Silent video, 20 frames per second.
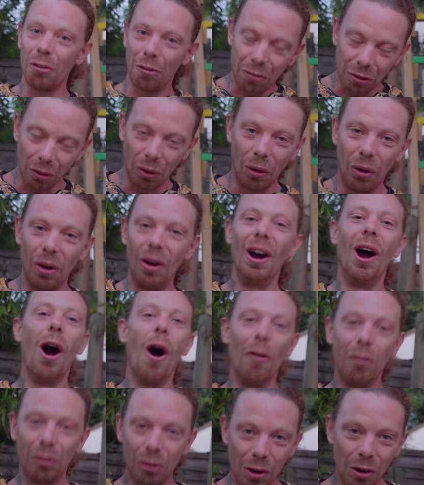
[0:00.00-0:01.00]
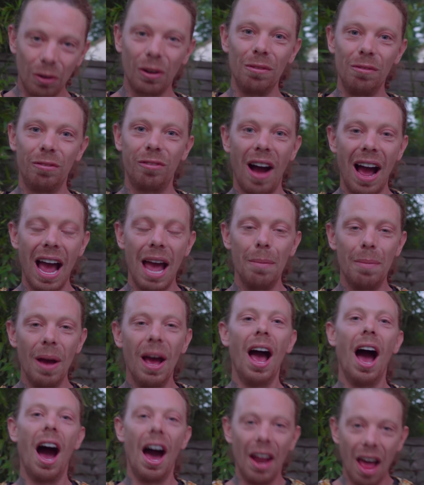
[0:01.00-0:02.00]
4 of Cook and Vibe,
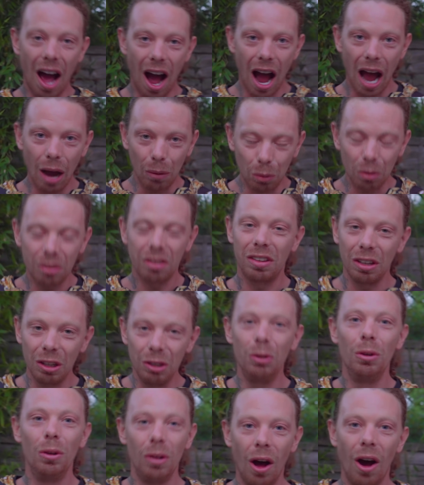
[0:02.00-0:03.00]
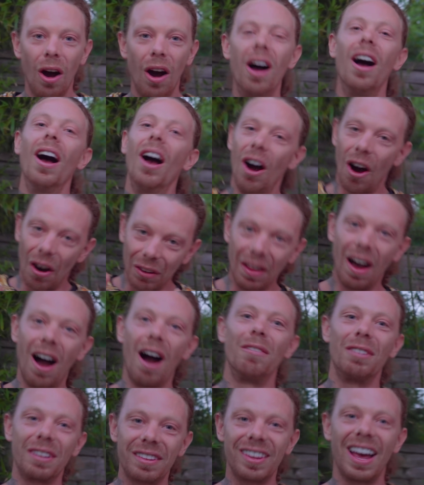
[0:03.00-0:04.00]
and I will see you lot on the
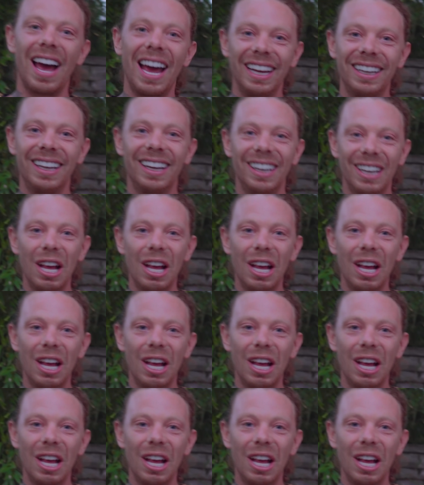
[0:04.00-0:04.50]
other side.